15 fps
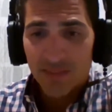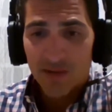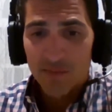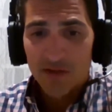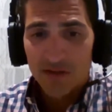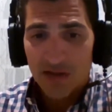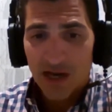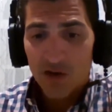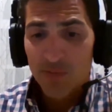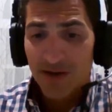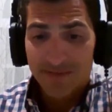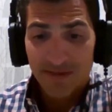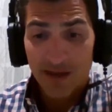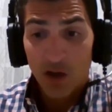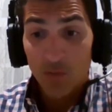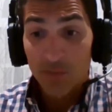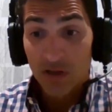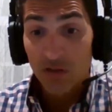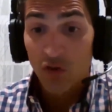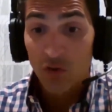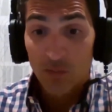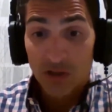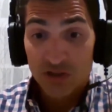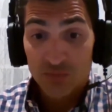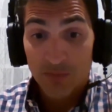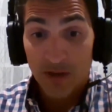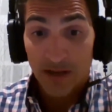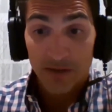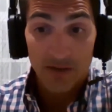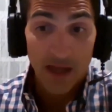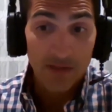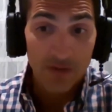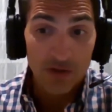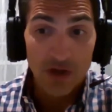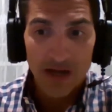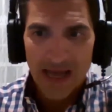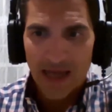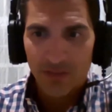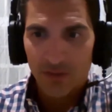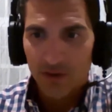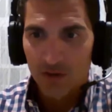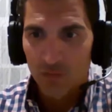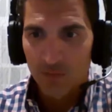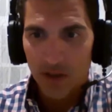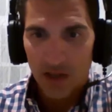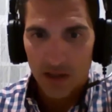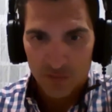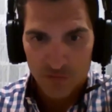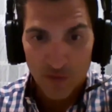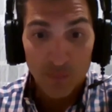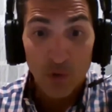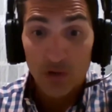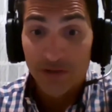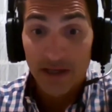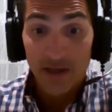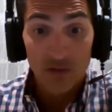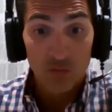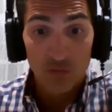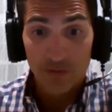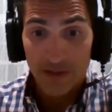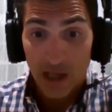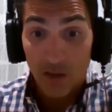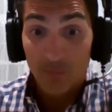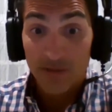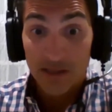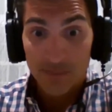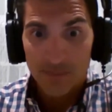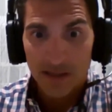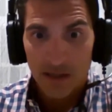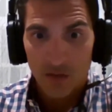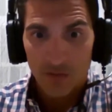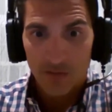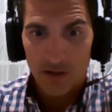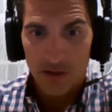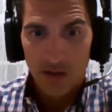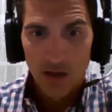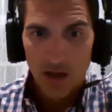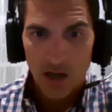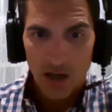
I mean, chiropractic helped me so much as a young athlete. Football days really helped keep me healthy.